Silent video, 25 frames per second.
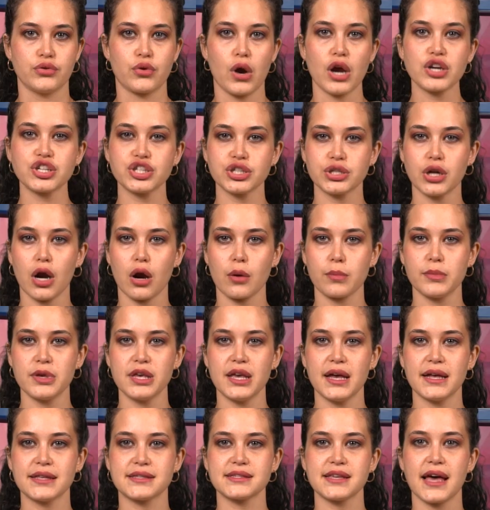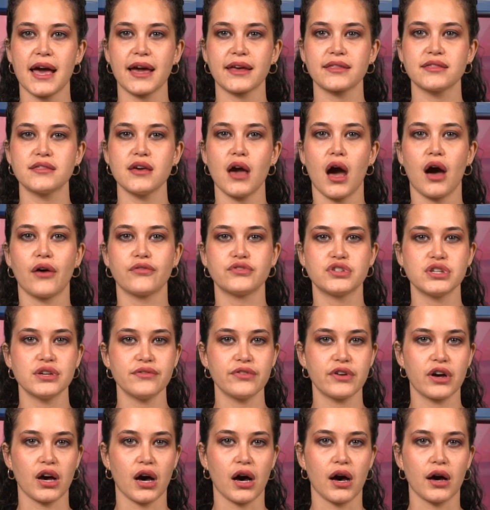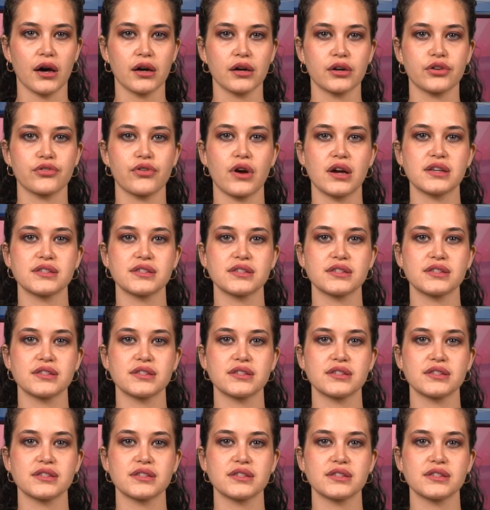The Russian army attacked the Avdiivka,